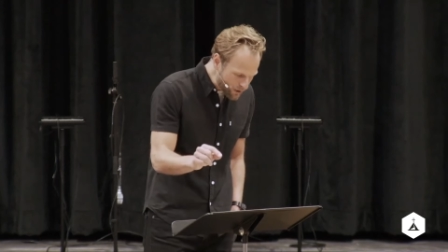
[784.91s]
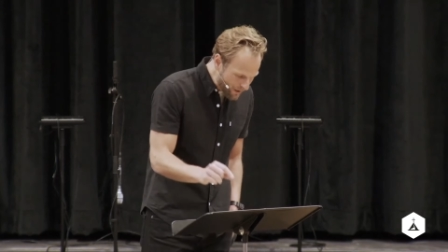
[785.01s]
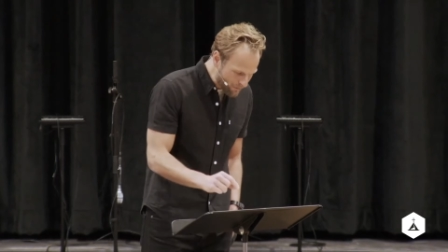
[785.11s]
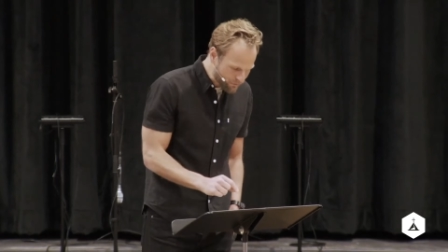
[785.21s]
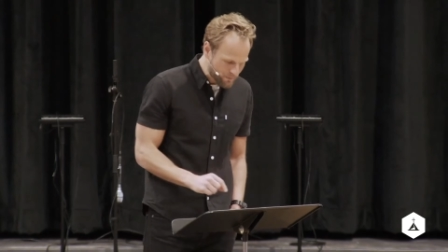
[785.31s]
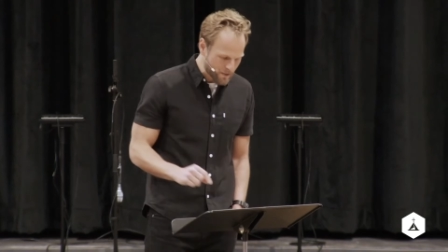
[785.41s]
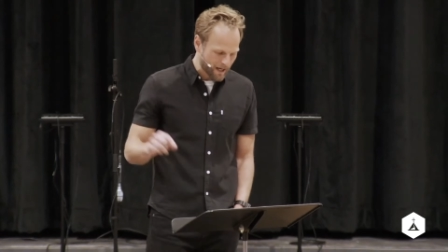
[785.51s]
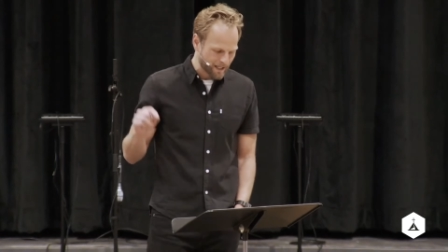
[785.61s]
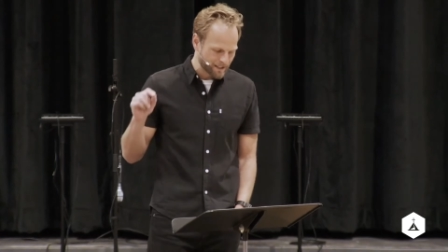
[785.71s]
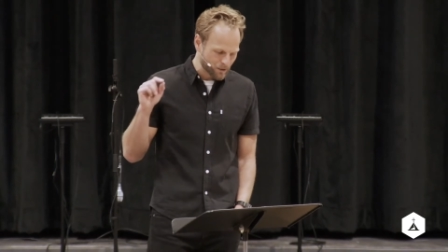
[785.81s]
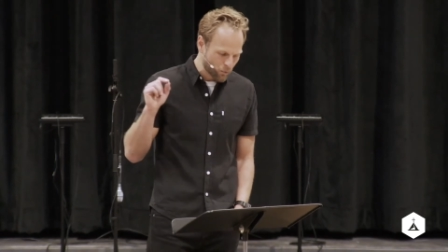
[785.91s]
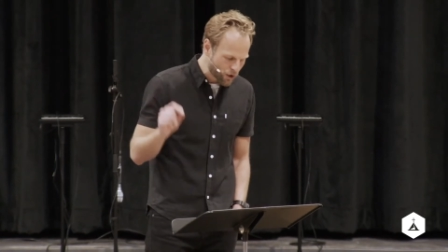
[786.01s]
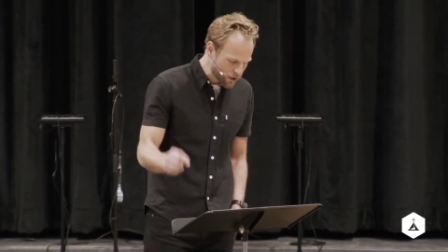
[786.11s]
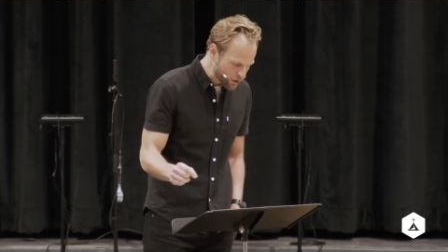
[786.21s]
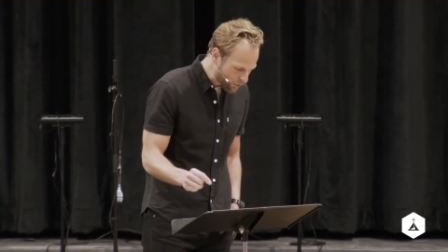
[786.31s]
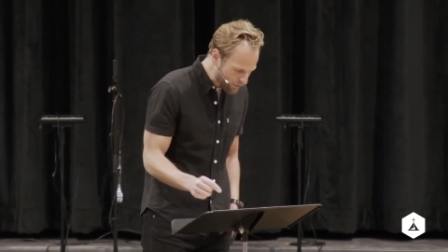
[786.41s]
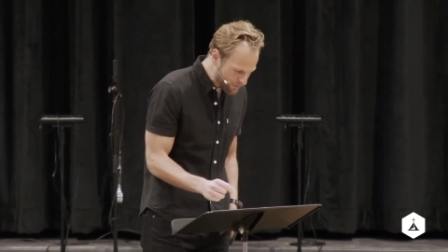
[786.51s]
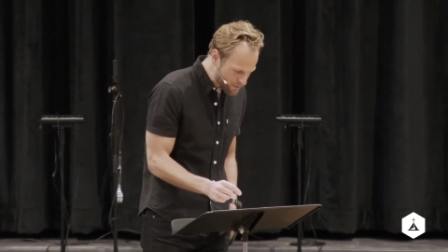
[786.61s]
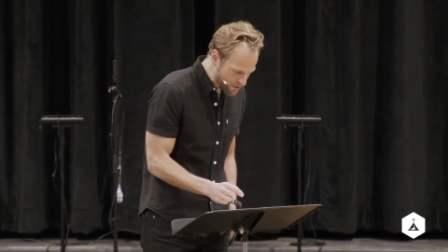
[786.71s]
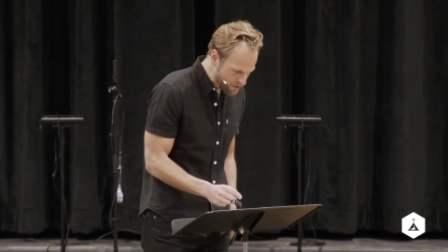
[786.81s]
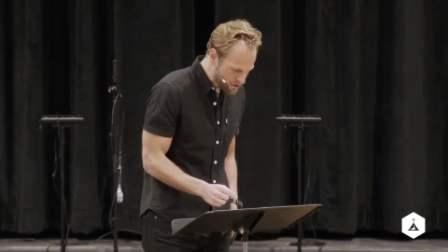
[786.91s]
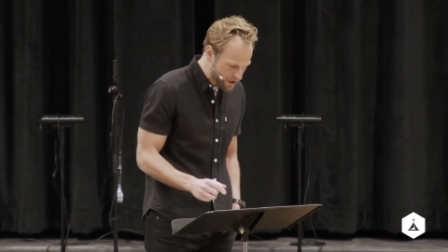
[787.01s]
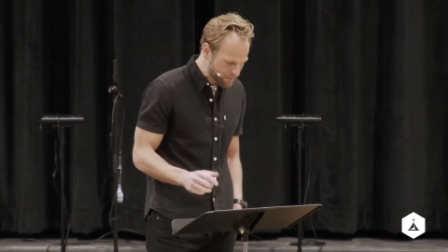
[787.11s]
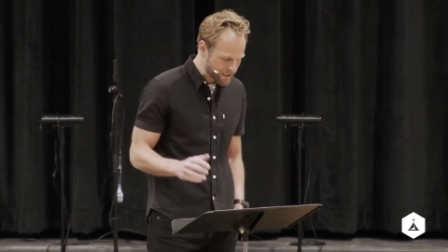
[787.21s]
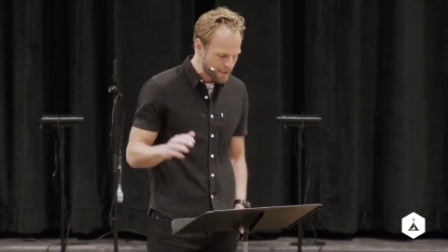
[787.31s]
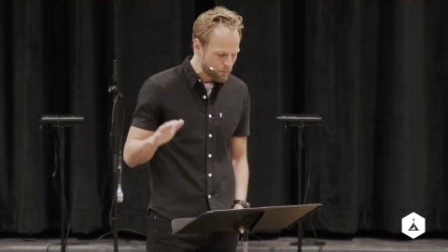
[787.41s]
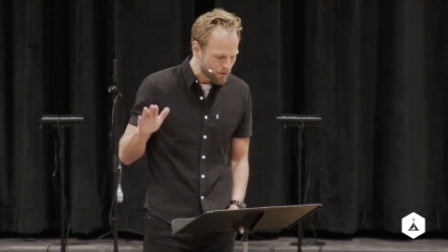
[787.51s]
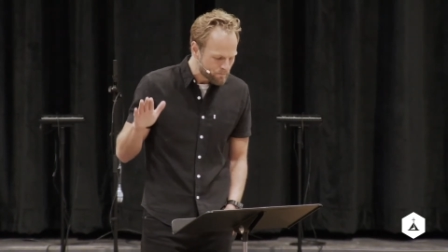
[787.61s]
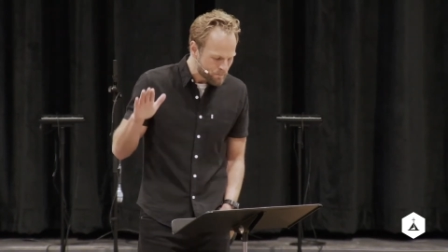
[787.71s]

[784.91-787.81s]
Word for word: go out from Zion, and the word of the Lord from Jerusalem, and he will